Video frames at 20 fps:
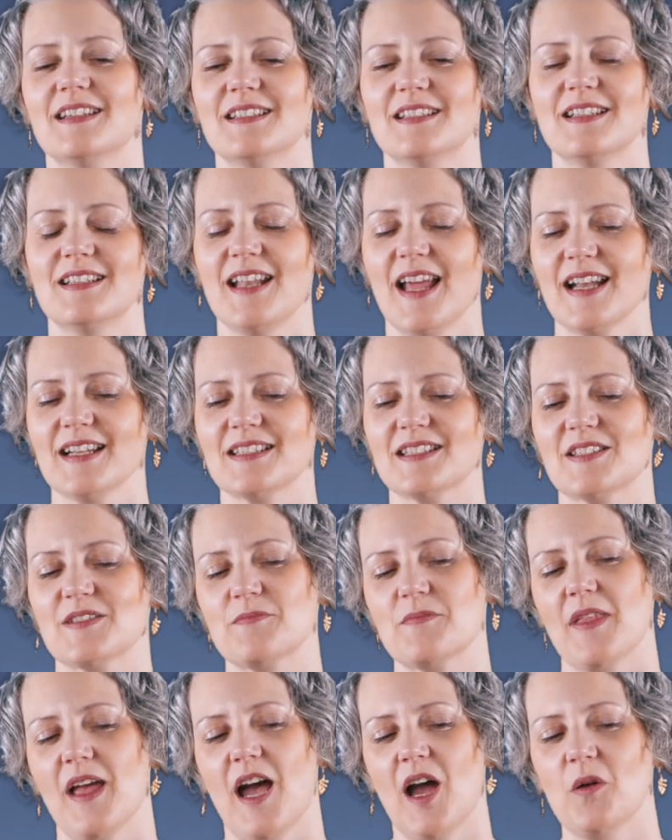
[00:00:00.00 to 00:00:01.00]
Next,
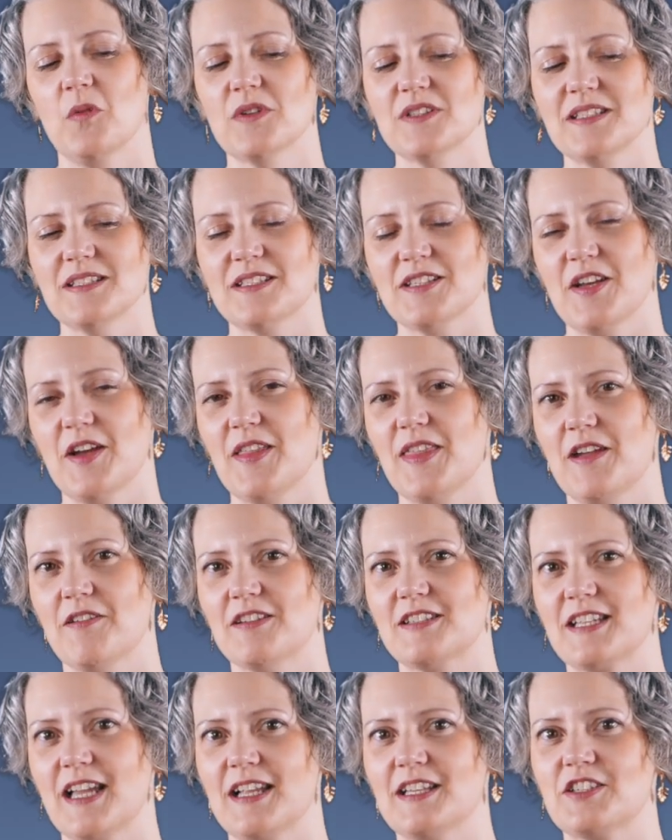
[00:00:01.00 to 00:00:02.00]
I want to turn their
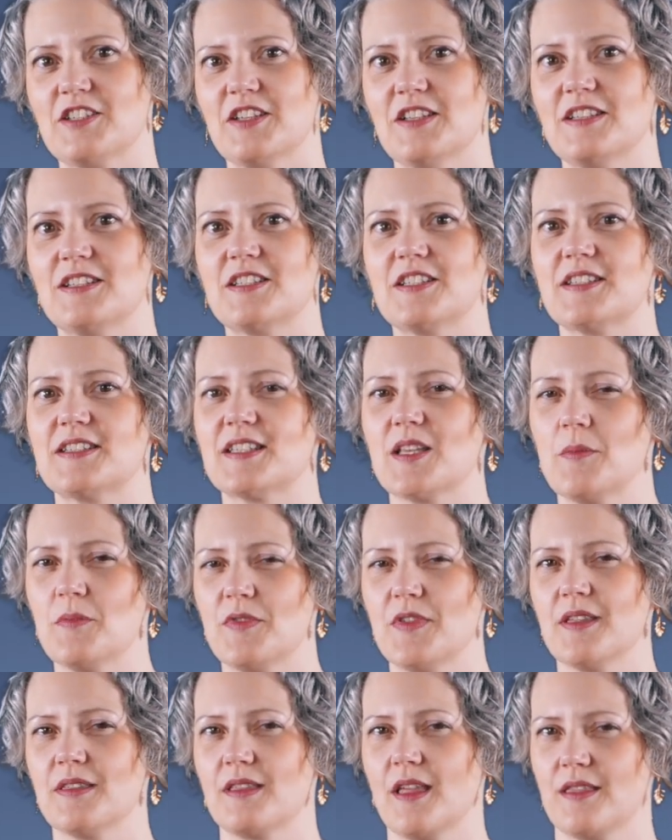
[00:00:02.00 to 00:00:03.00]
attention to
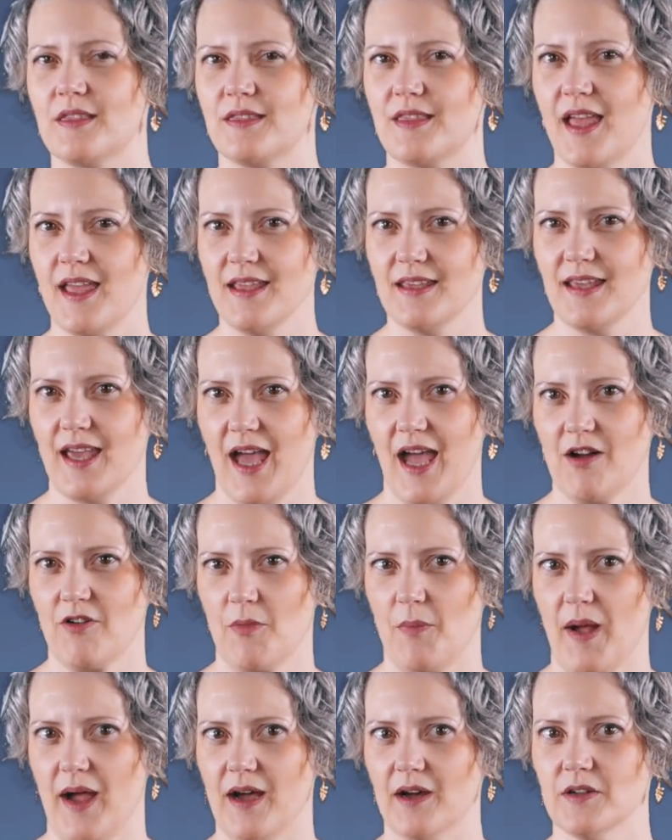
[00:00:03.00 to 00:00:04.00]
something that they care
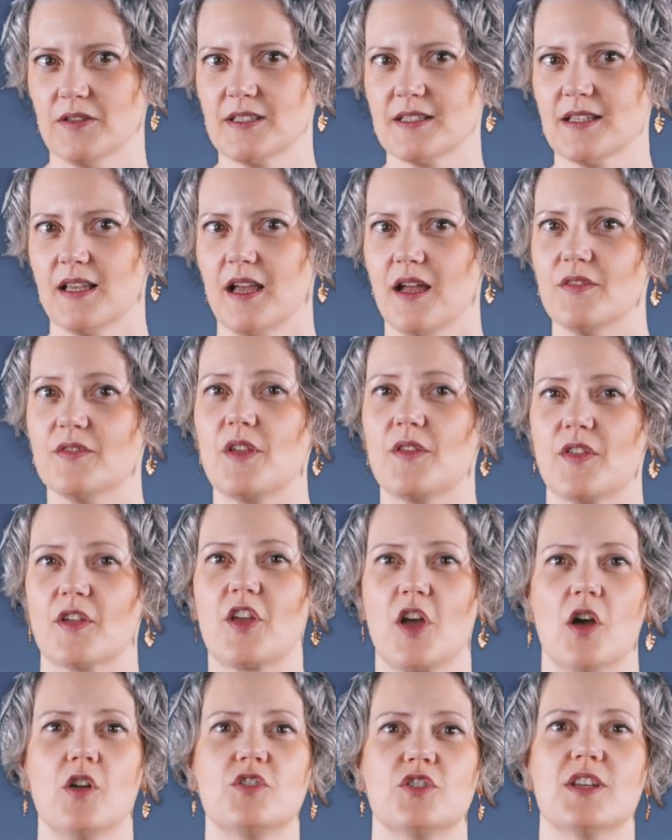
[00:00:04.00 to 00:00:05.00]
about that the
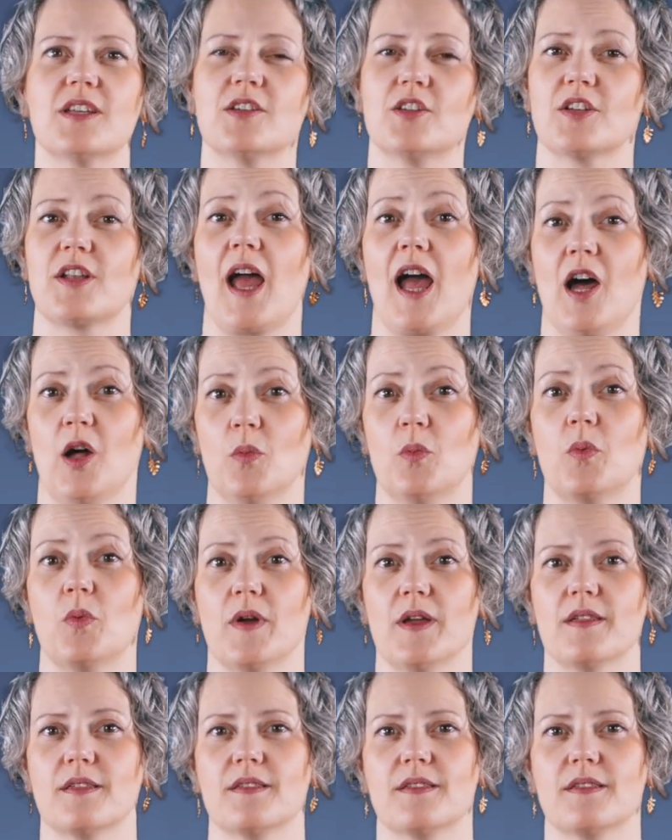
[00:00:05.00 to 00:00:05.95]
coaching could help with.